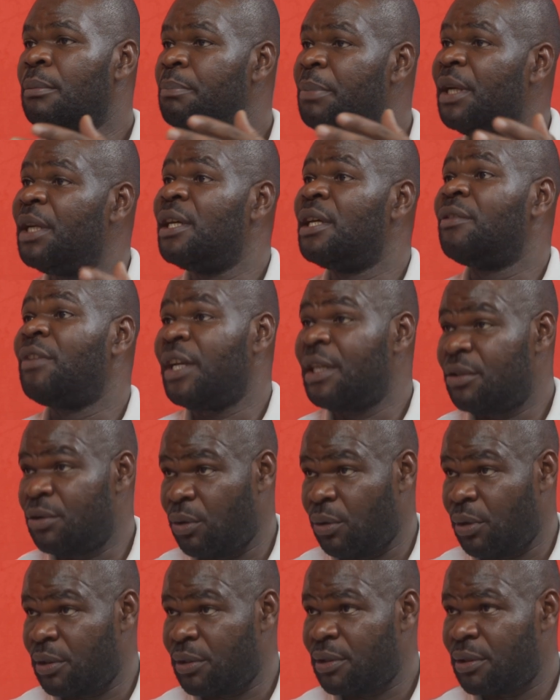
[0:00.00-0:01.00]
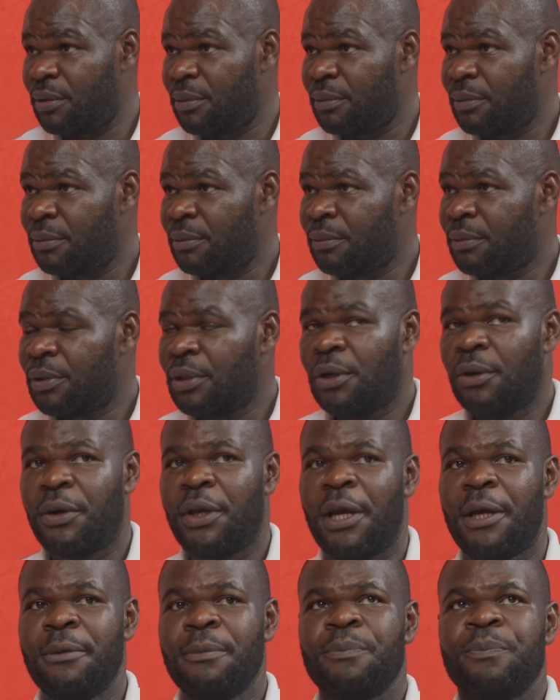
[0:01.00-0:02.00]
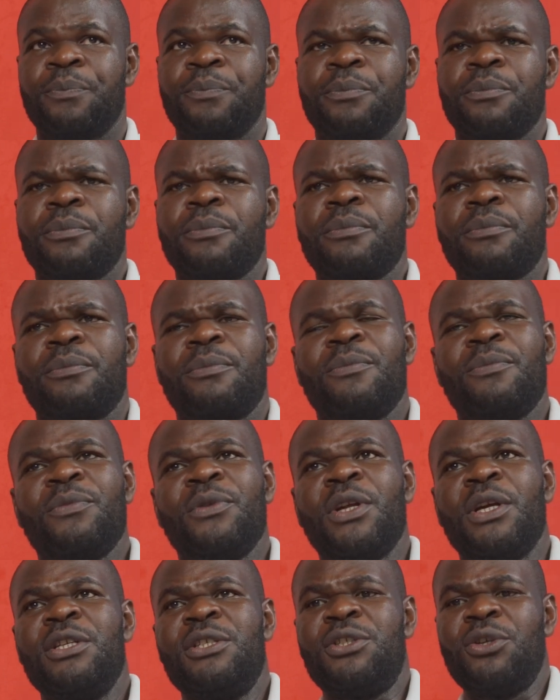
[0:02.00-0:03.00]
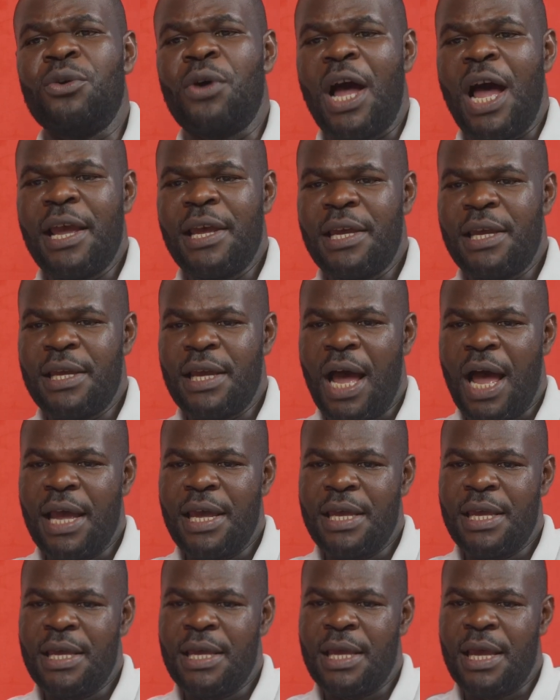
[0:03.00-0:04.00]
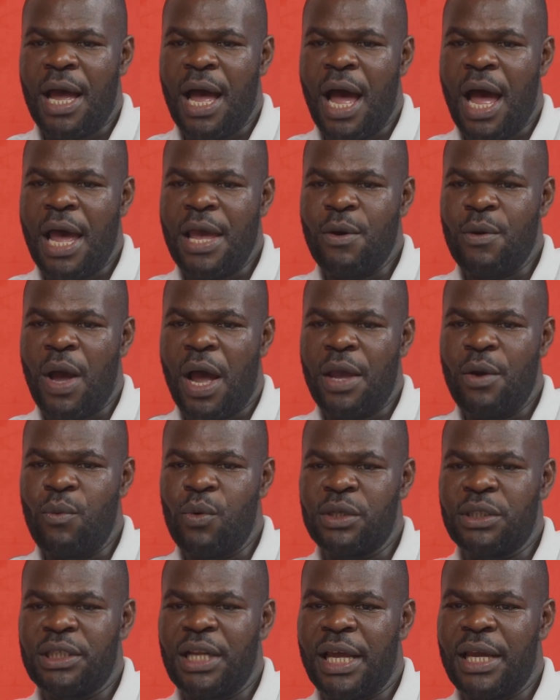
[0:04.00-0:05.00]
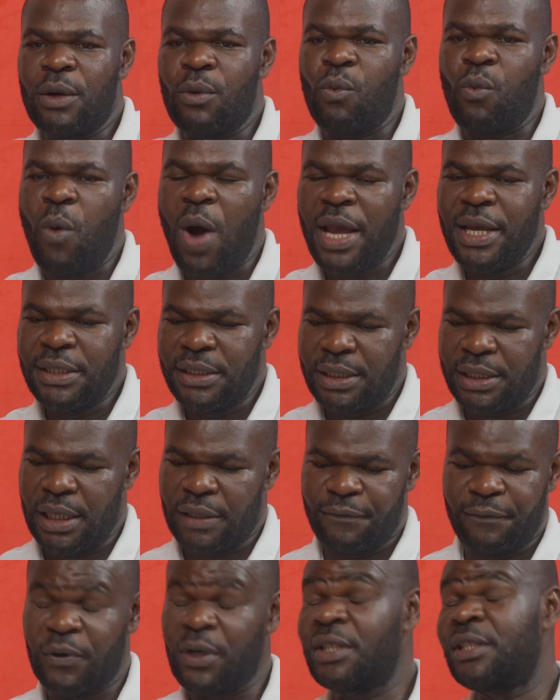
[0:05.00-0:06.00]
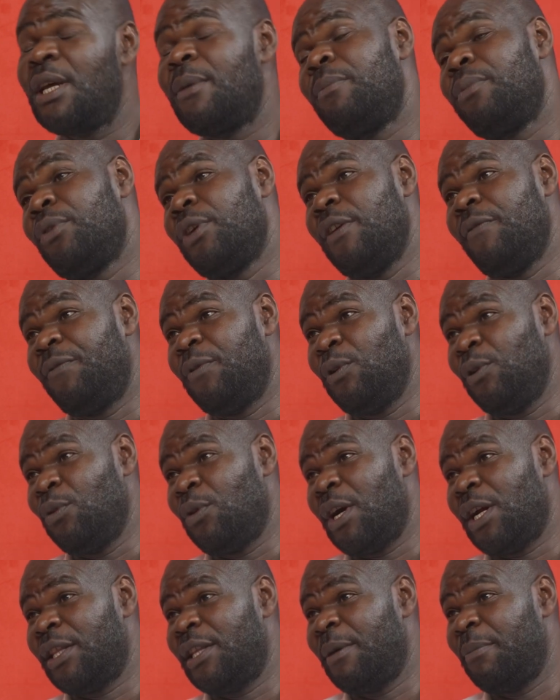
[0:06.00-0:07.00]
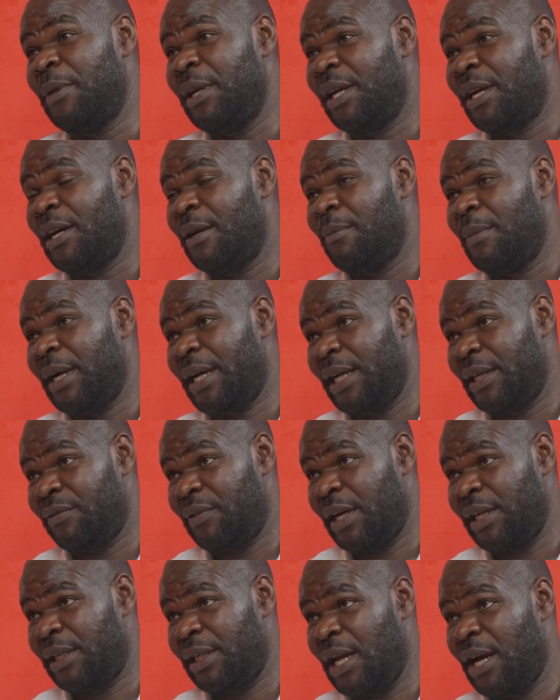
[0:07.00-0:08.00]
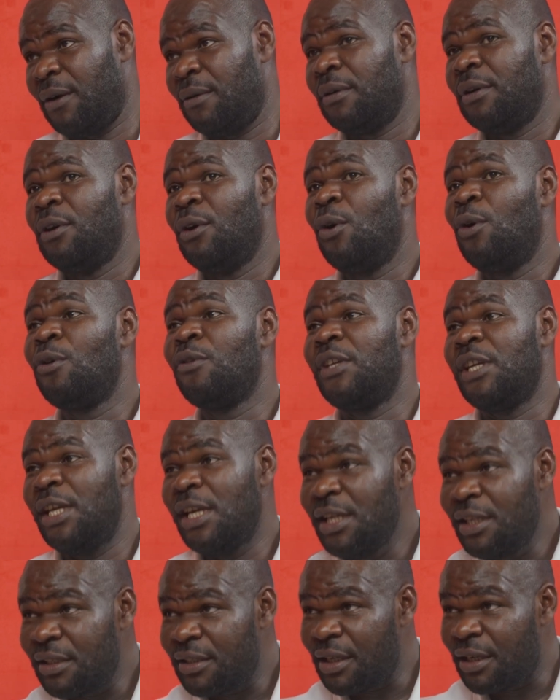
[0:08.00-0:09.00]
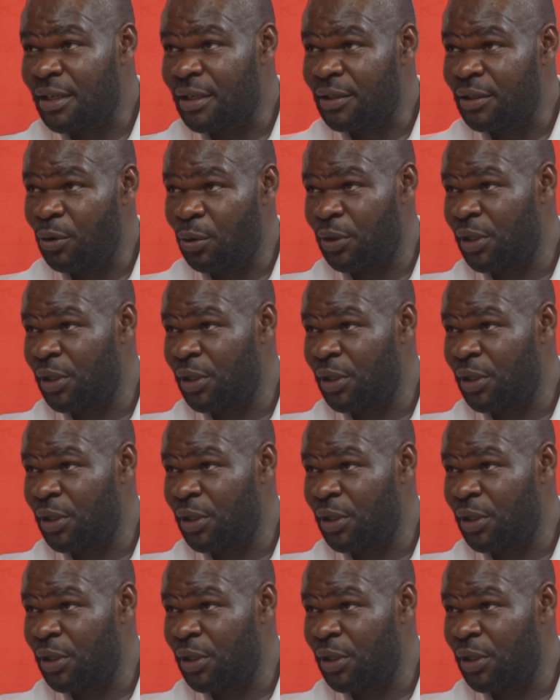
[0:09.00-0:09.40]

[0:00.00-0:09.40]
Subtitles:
building rentals. Okay, so I was like, why is it that, for example, if you look at the American market right now, or the Eastern